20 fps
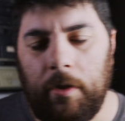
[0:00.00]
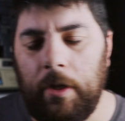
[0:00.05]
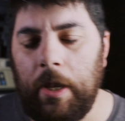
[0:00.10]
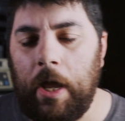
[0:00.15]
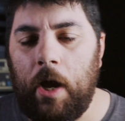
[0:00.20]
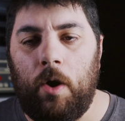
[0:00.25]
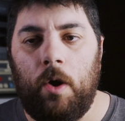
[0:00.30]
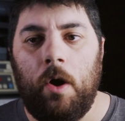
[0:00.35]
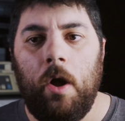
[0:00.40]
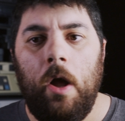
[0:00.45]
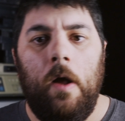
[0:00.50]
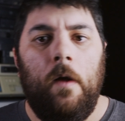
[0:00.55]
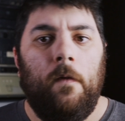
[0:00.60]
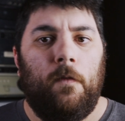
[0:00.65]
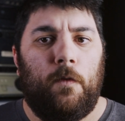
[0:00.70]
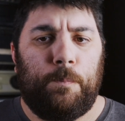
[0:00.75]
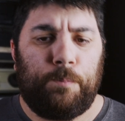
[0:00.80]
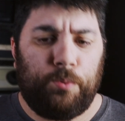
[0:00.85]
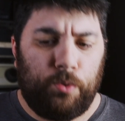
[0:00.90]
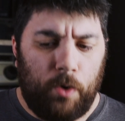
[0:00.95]
Now,
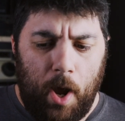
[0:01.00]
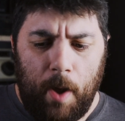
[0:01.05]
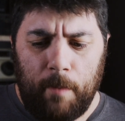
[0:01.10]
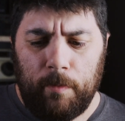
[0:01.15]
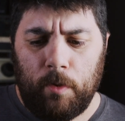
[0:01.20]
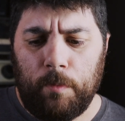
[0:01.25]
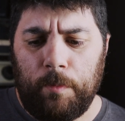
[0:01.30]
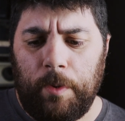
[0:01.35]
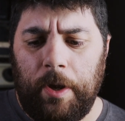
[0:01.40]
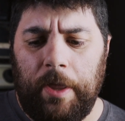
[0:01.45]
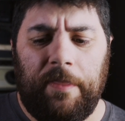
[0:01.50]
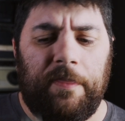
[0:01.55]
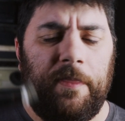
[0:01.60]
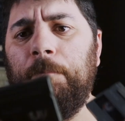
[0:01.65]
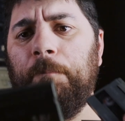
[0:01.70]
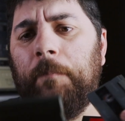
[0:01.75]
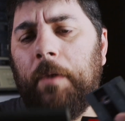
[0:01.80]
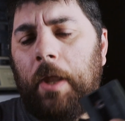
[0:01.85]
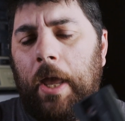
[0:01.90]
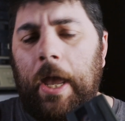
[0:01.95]
the problem with
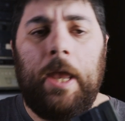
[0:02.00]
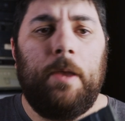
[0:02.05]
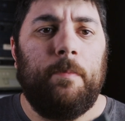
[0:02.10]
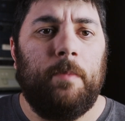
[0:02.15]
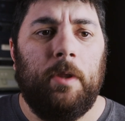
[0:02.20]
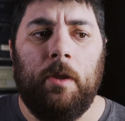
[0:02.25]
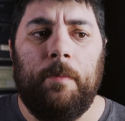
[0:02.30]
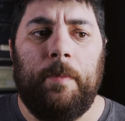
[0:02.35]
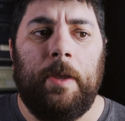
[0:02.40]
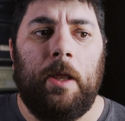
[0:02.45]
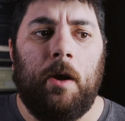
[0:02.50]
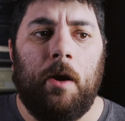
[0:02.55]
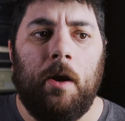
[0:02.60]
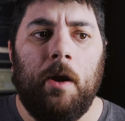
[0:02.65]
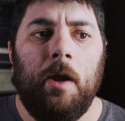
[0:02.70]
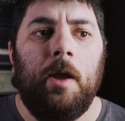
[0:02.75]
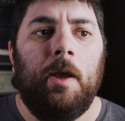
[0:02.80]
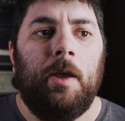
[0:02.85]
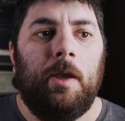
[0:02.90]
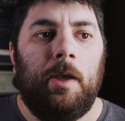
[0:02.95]
8mm
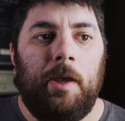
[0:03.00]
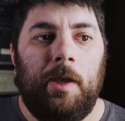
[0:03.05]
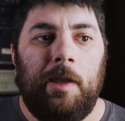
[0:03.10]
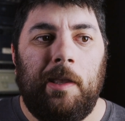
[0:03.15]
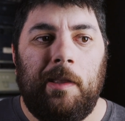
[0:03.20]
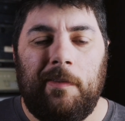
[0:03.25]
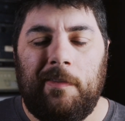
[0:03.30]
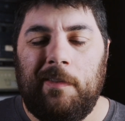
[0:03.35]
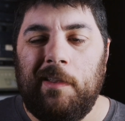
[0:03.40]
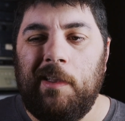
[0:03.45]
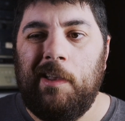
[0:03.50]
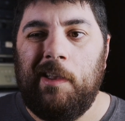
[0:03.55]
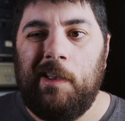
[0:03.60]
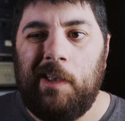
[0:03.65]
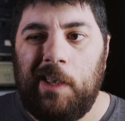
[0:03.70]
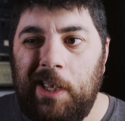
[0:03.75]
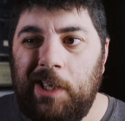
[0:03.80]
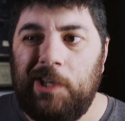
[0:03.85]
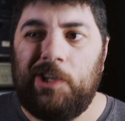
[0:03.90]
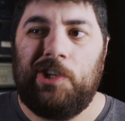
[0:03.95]
is
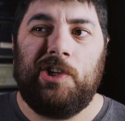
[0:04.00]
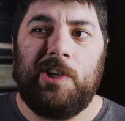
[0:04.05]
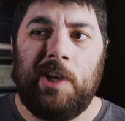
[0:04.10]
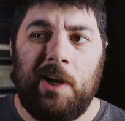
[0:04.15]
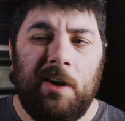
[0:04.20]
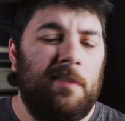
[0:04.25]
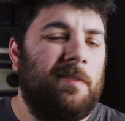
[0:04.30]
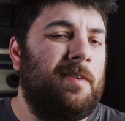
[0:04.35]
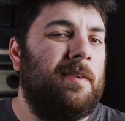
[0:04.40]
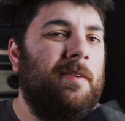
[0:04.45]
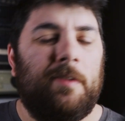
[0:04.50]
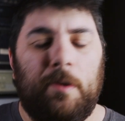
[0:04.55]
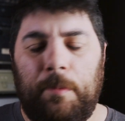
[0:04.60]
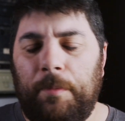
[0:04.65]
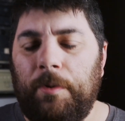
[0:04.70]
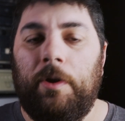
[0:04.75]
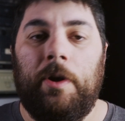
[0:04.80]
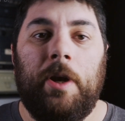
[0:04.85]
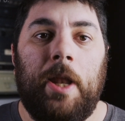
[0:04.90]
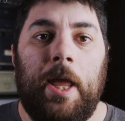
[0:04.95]
it shares a
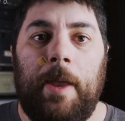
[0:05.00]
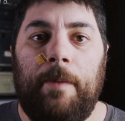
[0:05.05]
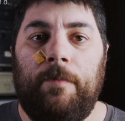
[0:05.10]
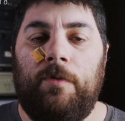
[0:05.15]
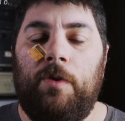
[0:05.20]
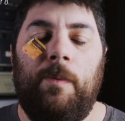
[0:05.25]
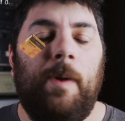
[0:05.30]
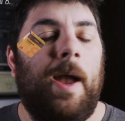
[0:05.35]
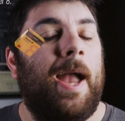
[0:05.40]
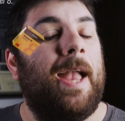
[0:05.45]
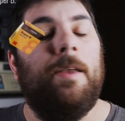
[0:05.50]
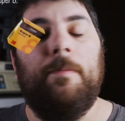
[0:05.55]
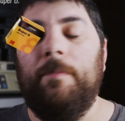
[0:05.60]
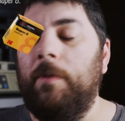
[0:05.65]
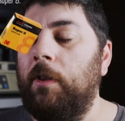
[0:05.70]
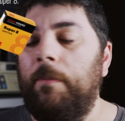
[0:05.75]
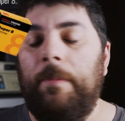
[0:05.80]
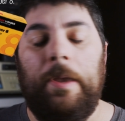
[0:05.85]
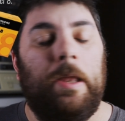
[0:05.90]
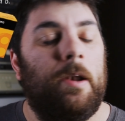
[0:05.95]
similar name to
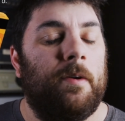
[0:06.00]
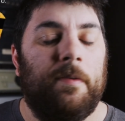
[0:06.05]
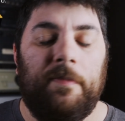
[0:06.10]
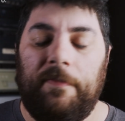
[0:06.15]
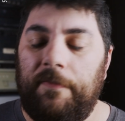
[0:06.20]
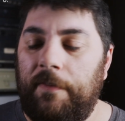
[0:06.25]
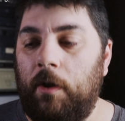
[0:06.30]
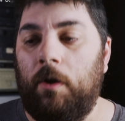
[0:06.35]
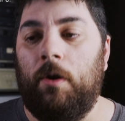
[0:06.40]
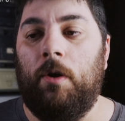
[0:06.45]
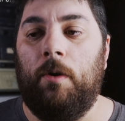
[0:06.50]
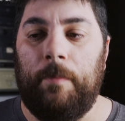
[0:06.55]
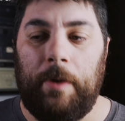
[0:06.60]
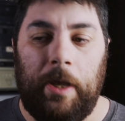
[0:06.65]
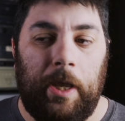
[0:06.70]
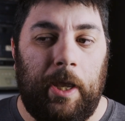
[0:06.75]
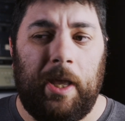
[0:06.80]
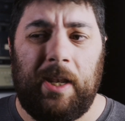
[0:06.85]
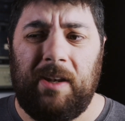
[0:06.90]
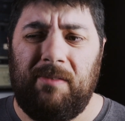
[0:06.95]
8mm film
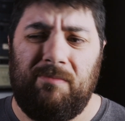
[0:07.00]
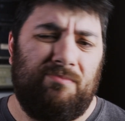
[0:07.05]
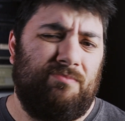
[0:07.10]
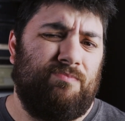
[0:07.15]
and